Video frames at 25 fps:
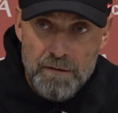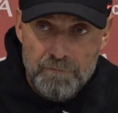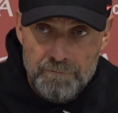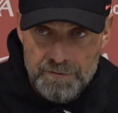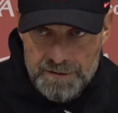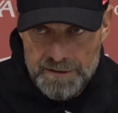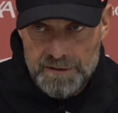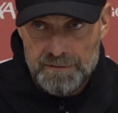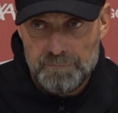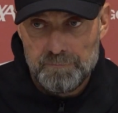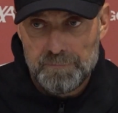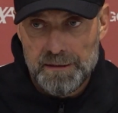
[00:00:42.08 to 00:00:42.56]

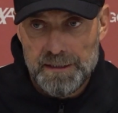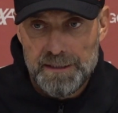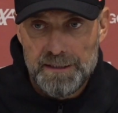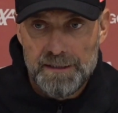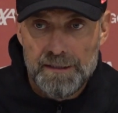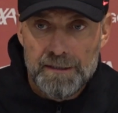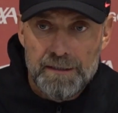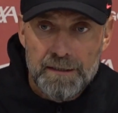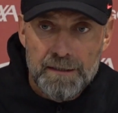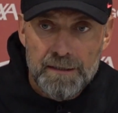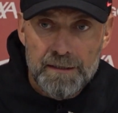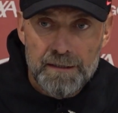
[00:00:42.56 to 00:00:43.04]
we didn't
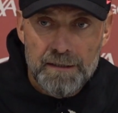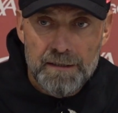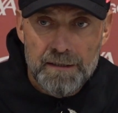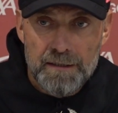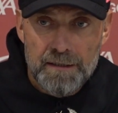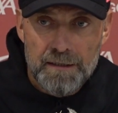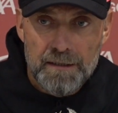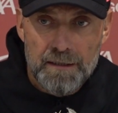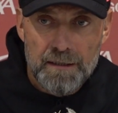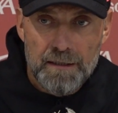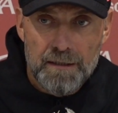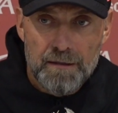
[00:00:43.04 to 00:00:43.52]
play
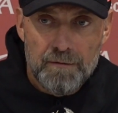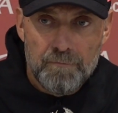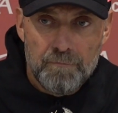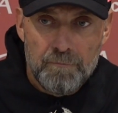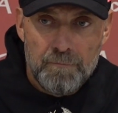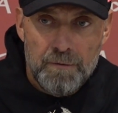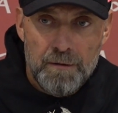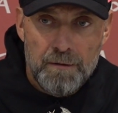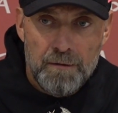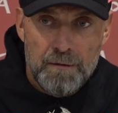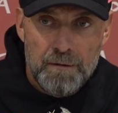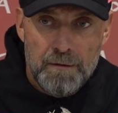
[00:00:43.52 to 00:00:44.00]

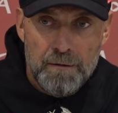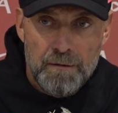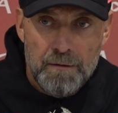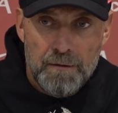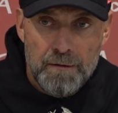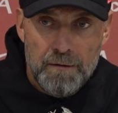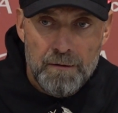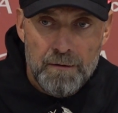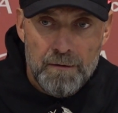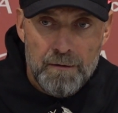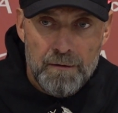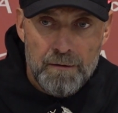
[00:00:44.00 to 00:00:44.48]

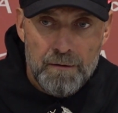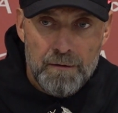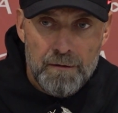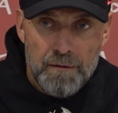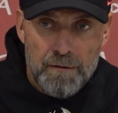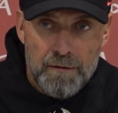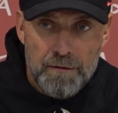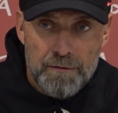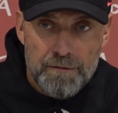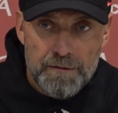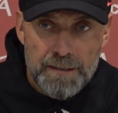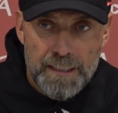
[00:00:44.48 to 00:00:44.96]

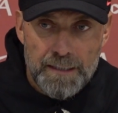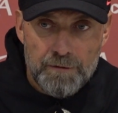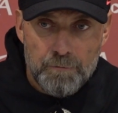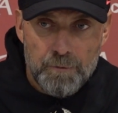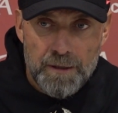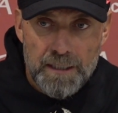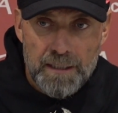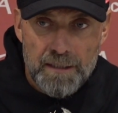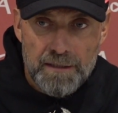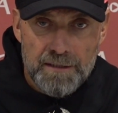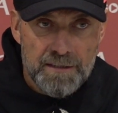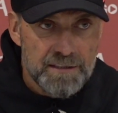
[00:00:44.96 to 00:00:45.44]
that
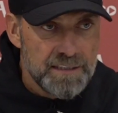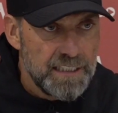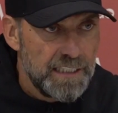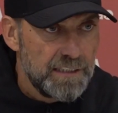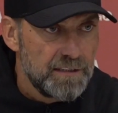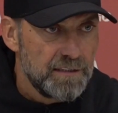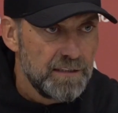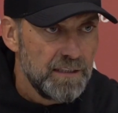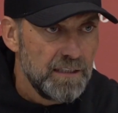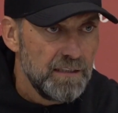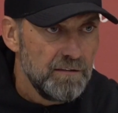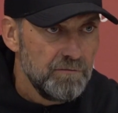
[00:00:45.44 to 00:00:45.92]
well in the
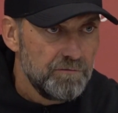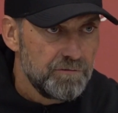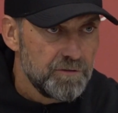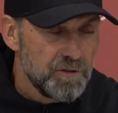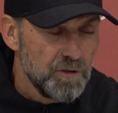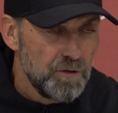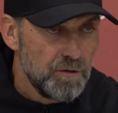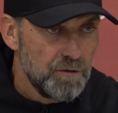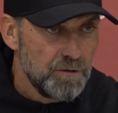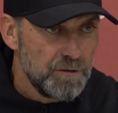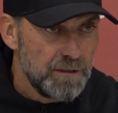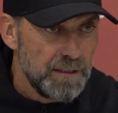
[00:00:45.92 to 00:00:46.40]
second half,
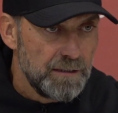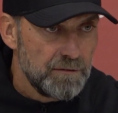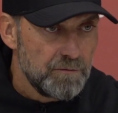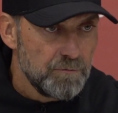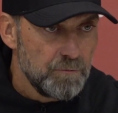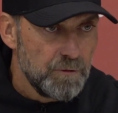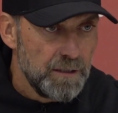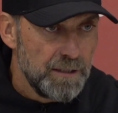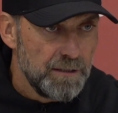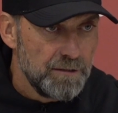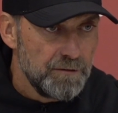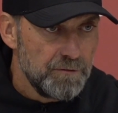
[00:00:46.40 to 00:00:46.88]
so
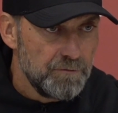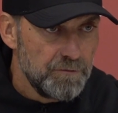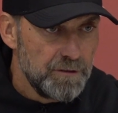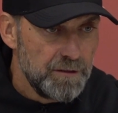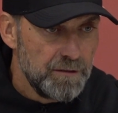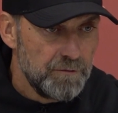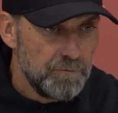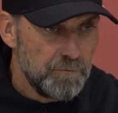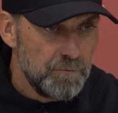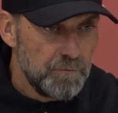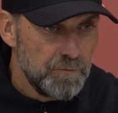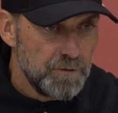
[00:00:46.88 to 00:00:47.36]
that's why
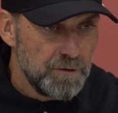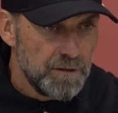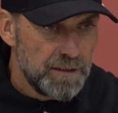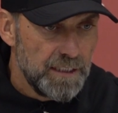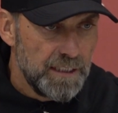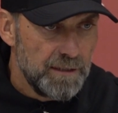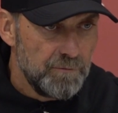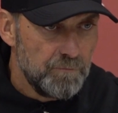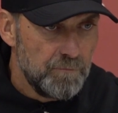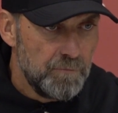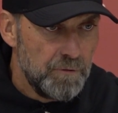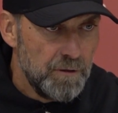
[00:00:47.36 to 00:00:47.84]
the
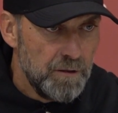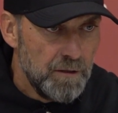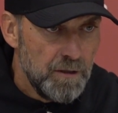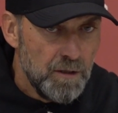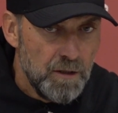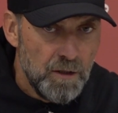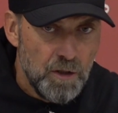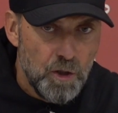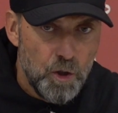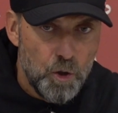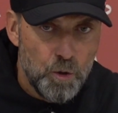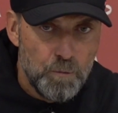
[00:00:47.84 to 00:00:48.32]
game
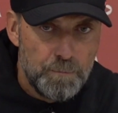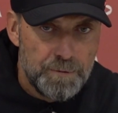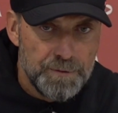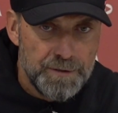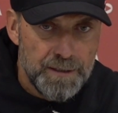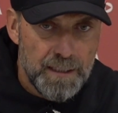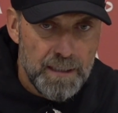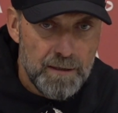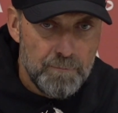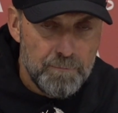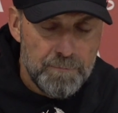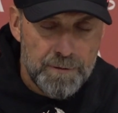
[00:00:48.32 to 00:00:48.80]

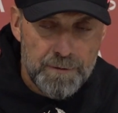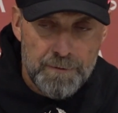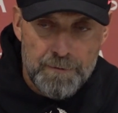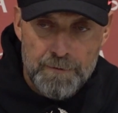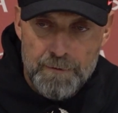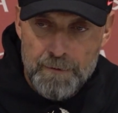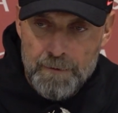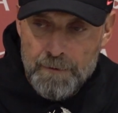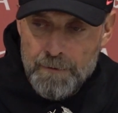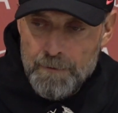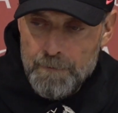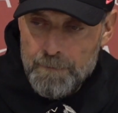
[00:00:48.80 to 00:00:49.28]
opened up.
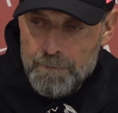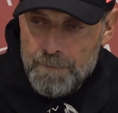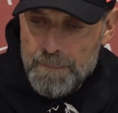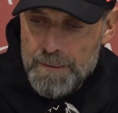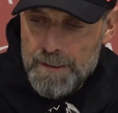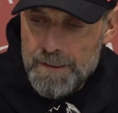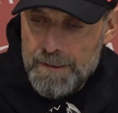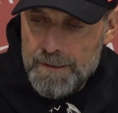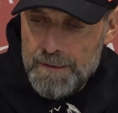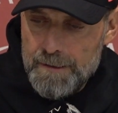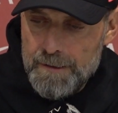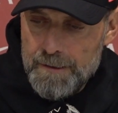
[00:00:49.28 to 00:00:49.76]

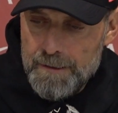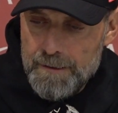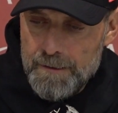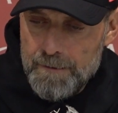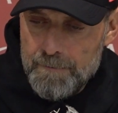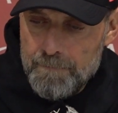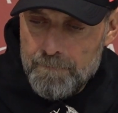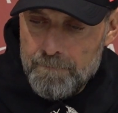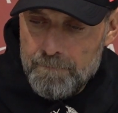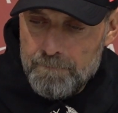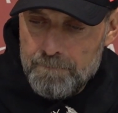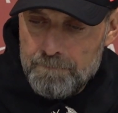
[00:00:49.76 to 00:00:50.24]

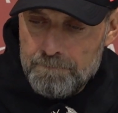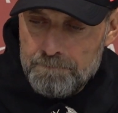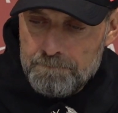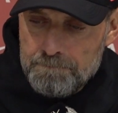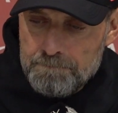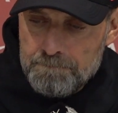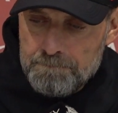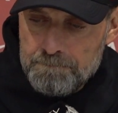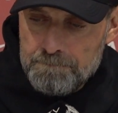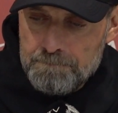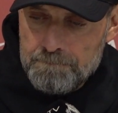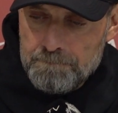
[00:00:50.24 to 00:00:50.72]

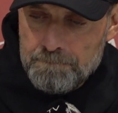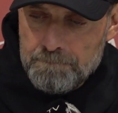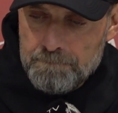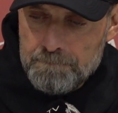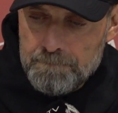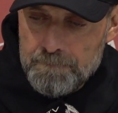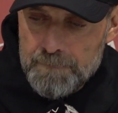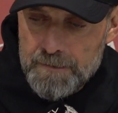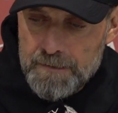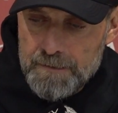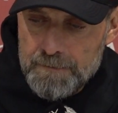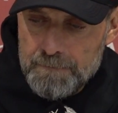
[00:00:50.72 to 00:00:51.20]

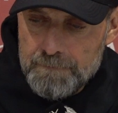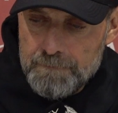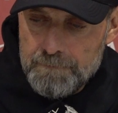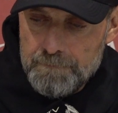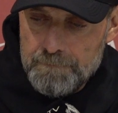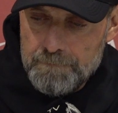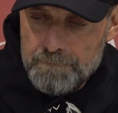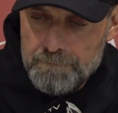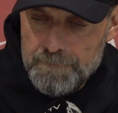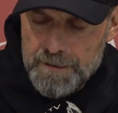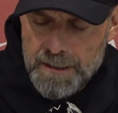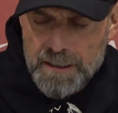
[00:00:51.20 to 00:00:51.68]

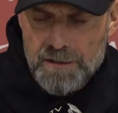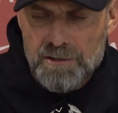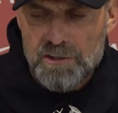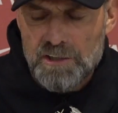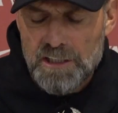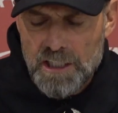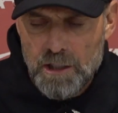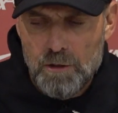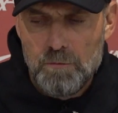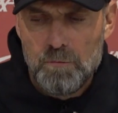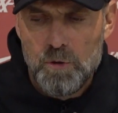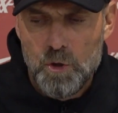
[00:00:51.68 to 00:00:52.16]
We had
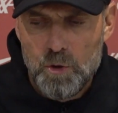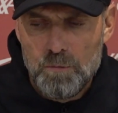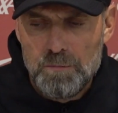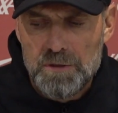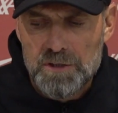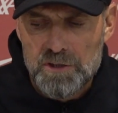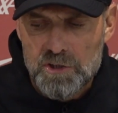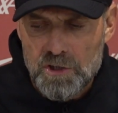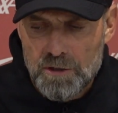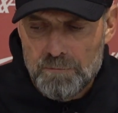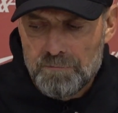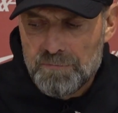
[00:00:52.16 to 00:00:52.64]
still our
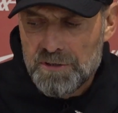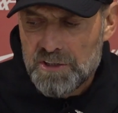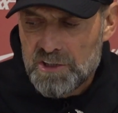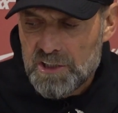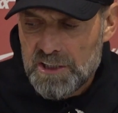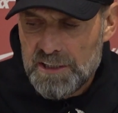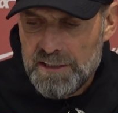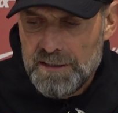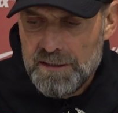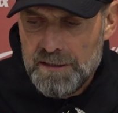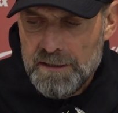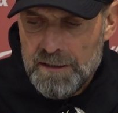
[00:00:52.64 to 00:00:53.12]
moments,
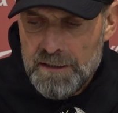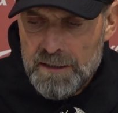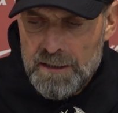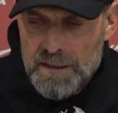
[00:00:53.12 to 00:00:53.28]
obviously,